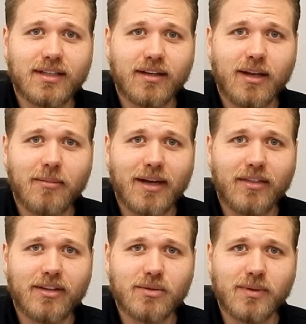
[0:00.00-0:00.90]
to tell you
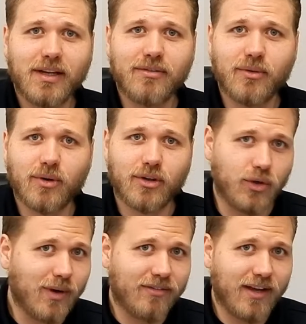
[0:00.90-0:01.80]
about this week for
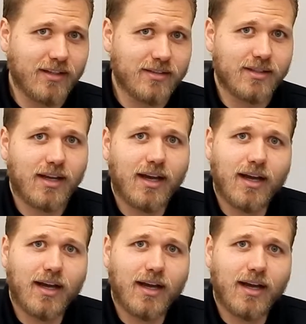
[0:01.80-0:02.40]
UFS.